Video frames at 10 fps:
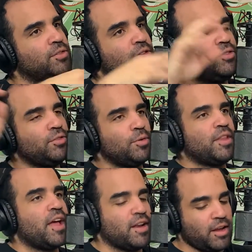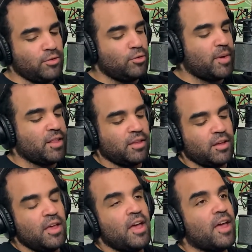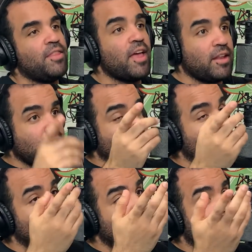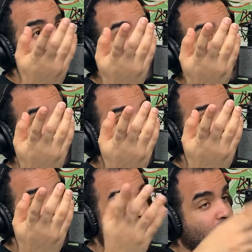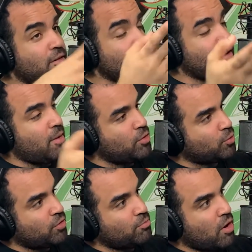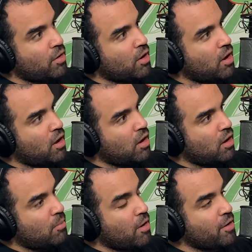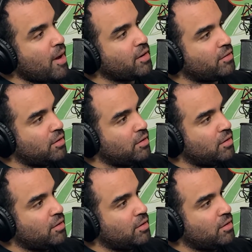she's doing that and I can do my thing. And then I got another game, which was Mario Odyssey.